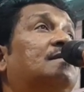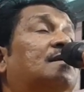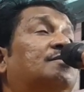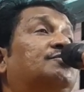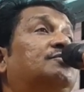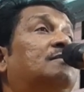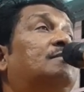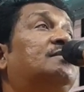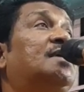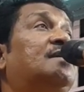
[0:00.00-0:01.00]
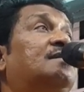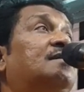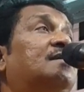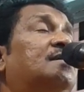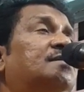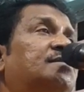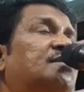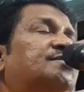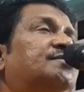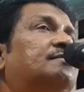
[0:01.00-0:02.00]
Are you sure about that?
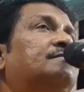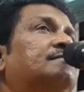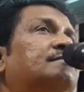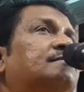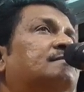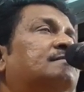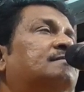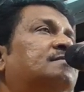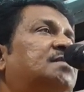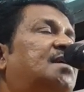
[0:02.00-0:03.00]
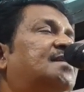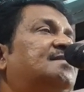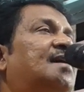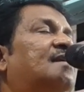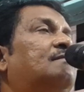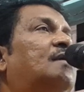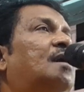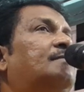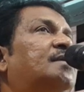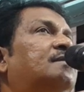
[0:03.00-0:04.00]
Yes, sir. That's exactly what
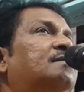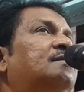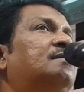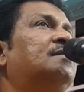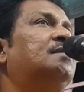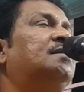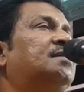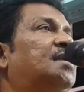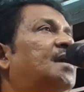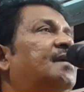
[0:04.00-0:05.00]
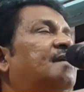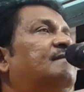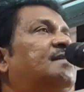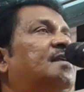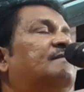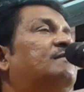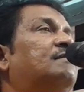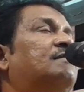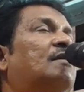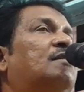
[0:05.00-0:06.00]
happened. Then I gave a
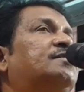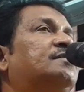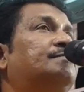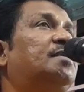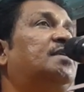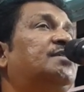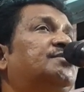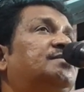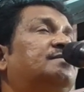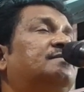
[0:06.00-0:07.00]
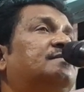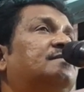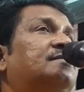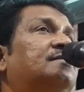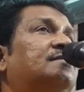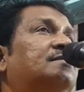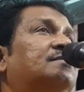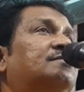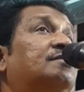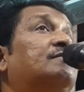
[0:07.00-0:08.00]
telephone call to the police.
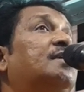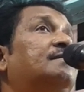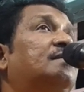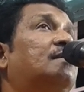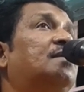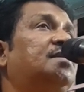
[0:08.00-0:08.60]
So you gave the call?